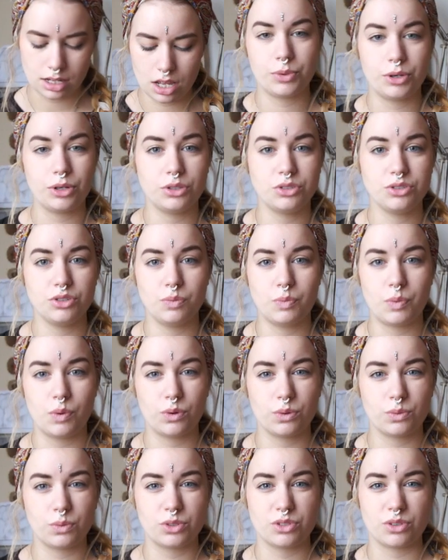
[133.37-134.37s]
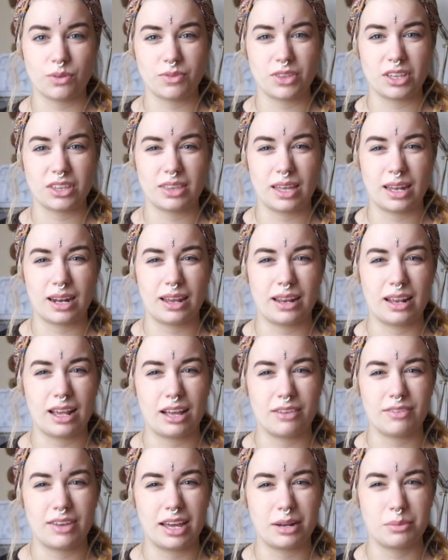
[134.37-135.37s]
We also bought was something that I
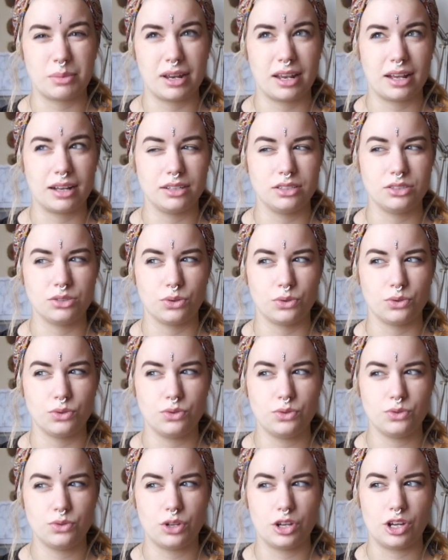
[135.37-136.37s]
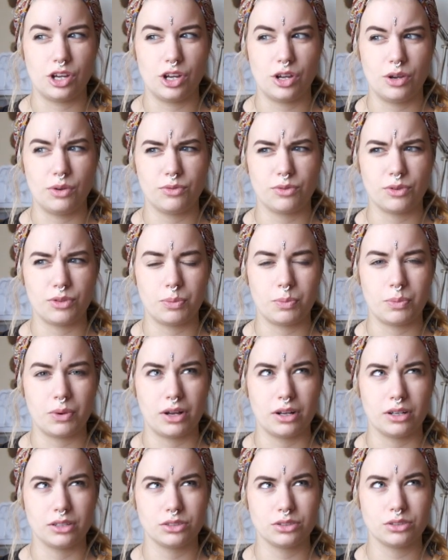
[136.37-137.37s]
have had my eyes on for the
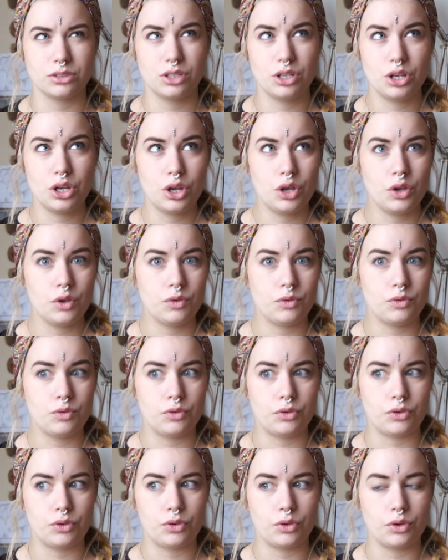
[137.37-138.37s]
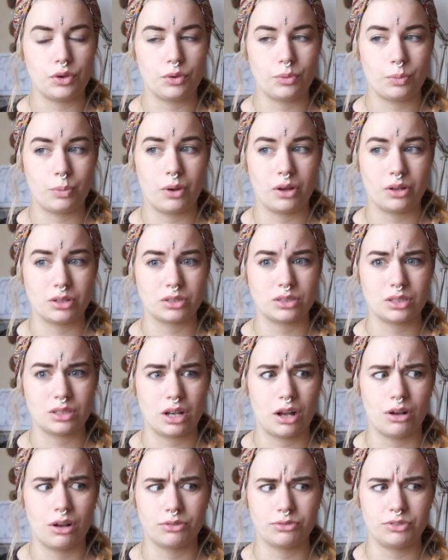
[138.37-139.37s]
past
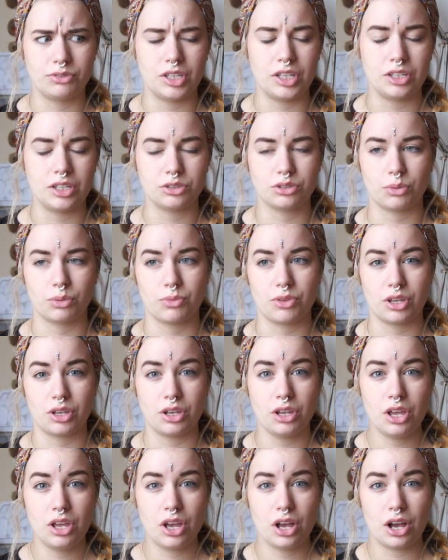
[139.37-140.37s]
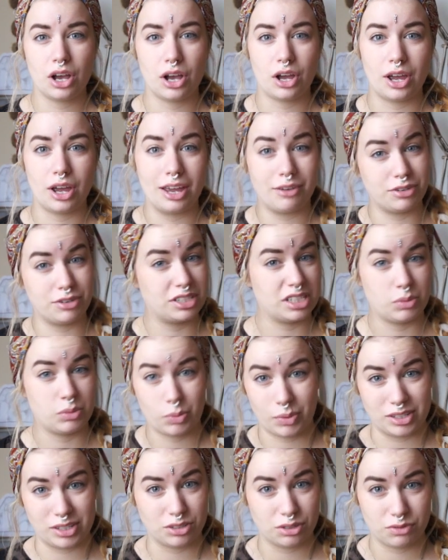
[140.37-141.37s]
half year or something. Every time I
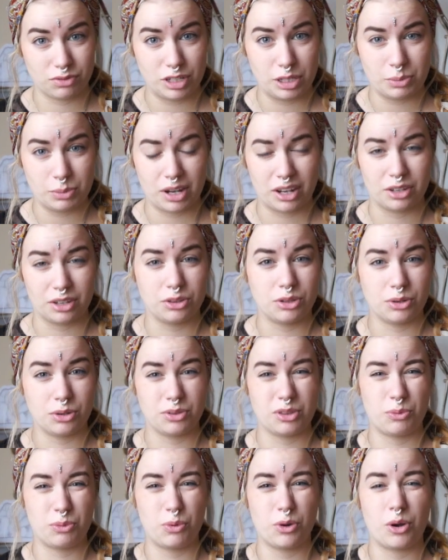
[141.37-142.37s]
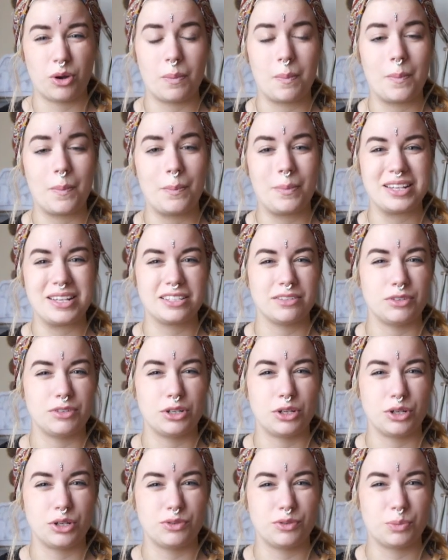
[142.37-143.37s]
went to a flea market, though they were massively
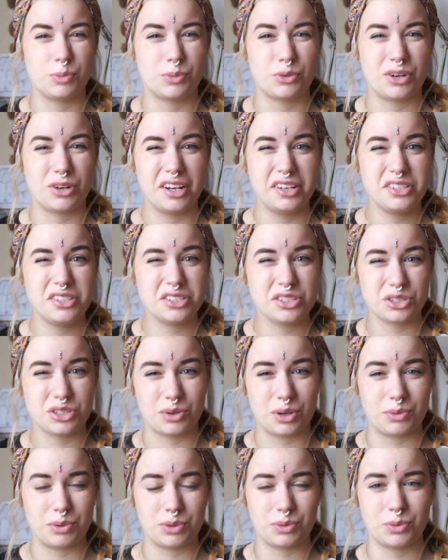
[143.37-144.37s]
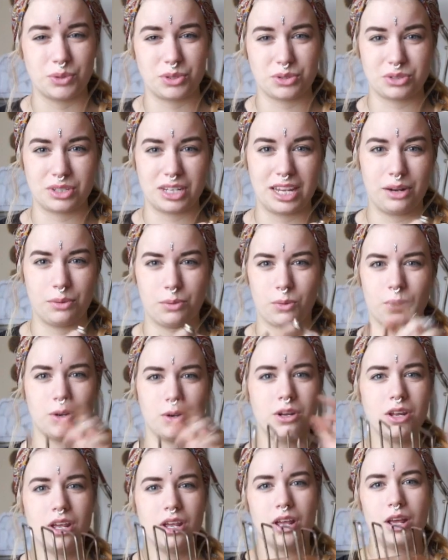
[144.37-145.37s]
overpriced, so I wouldn't want to get
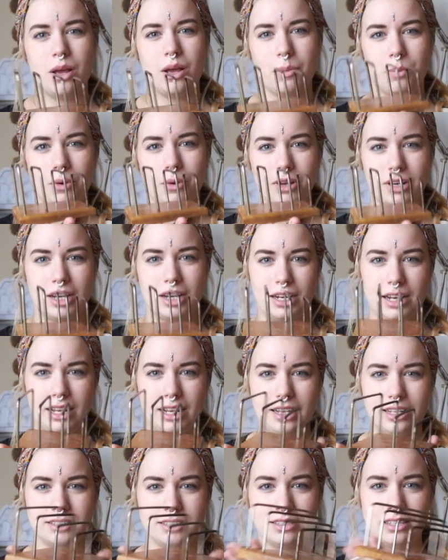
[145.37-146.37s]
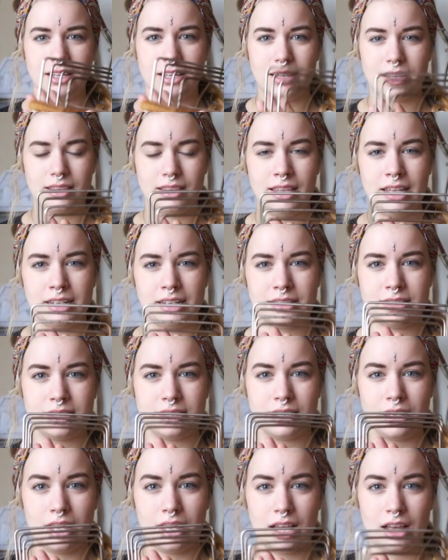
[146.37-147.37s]
one. But it is this